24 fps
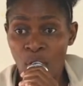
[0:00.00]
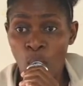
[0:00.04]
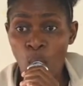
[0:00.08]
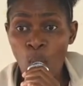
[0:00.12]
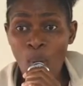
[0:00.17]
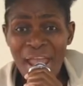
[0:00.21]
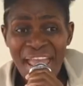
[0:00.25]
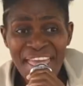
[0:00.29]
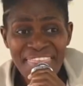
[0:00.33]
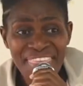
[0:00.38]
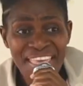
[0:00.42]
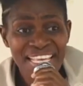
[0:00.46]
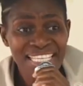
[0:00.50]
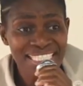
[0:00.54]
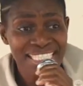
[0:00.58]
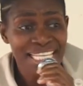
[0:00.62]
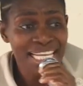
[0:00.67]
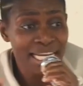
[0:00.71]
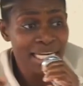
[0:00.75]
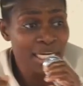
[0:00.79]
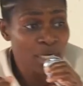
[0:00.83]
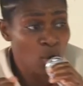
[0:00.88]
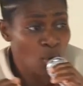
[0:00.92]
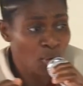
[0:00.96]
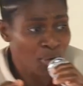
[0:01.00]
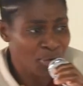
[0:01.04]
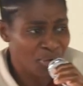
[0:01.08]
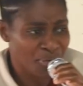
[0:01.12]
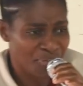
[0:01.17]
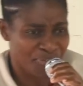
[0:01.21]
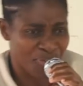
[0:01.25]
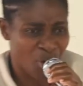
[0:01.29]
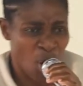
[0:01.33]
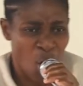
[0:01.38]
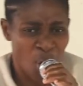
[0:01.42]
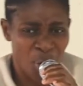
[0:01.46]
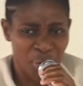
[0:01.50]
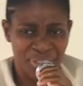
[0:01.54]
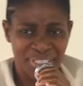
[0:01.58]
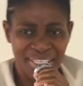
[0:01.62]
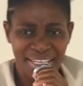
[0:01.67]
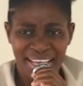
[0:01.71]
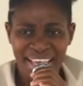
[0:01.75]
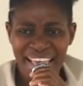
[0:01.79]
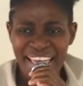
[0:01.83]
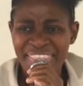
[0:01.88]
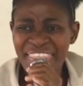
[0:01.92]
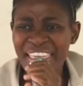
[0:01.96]
Where there is the glory of
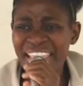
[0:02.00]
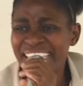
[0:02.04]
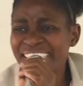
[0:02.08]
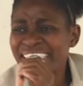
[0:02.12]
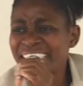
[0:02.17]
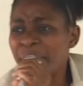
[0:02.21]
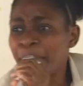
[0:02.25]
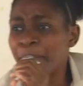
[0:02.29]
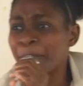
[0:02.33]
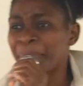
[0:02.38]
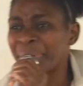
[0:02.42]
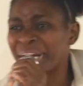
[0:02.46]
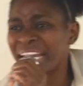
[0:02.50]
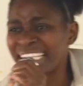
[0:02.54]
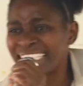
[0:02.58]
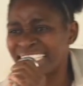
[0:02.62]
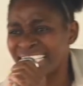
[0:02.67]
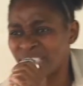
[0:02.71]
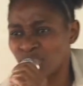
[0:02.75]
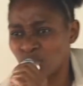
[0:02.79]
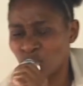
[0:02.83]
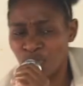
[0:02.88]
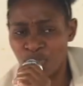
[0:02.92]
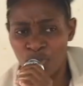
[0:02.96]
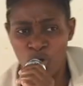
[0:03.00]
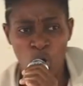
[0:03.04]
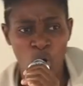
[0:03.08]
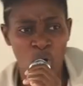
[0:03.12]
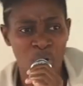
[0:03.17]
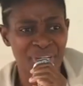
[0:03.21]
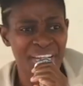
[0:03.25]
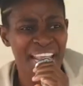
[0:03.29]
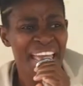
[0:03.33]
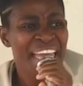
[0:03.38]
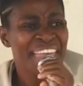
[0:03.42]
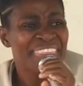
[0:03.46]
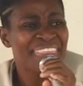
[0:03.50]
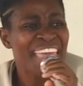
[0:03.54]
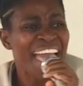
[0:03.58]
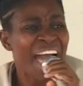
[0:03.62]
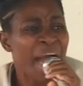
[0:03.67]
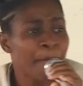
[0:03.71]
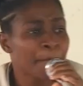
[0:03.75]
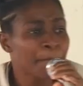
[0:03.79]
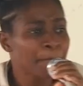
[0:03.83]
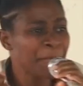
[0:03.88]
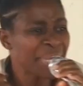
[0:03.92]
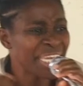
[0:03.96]
God, there is the presence of God. There
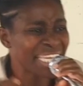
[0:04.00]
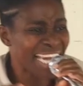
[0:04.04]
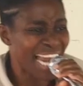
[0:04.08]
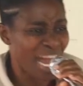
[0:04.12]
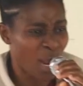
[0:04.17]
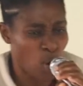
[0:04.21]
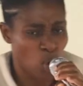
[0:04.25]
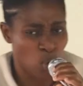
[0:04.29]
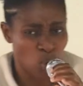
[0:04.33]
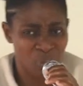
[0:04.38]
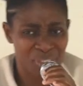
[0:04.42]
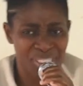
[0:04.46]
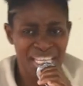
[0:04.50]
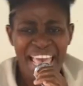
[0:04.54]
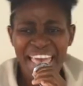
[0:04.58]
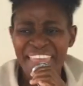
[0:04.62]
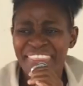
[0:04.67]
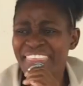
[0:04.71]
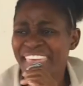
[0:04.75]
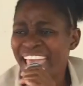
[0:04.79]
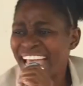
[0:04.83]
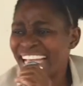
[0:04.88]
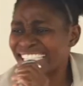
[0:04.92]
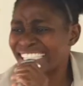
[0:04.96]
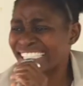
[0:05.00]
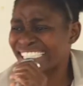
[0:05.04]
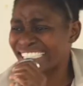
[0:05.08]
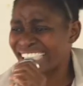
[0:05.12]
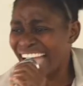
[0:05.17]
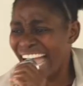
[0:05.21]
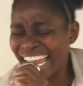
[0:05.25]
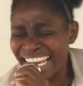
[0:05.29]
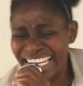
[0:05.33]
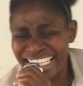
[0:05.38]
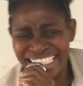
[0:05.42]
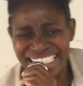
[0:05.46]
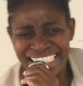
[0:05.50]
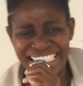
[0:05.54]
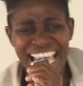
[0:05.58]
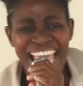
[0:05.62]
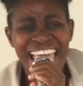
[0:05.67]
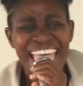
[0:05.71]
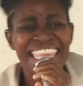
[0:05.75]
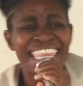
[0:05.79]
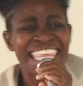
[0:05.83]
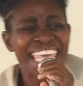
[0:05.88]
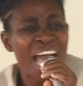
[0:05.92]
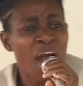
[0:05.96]
are miracles, there are
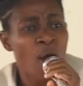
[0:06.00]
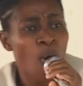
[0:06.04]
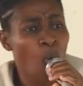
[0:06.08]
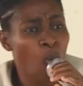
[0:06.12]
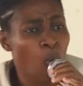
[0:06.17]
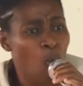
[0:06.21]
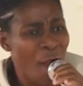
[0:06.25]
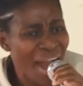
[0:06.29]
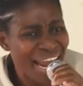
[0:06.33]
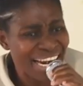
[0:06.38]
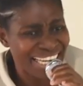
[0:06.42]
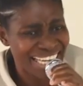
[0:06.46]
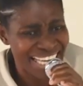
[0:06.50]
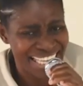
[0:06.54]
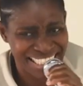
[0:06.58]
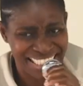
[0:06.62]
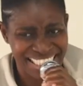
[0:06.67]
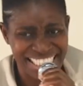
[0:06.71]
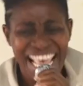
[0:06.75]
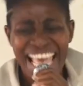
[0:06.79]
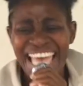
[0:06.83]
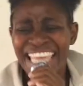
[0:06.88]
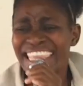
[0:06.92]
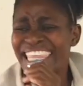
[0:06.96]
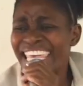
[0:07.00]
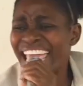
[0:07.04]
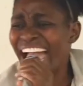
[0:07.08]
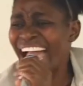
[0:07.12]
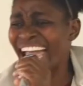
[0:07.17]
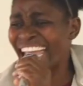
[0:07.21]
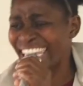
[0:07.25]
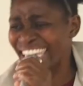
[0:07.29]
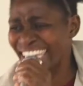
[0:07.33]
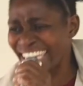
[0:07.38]
signs, there are wonders, there are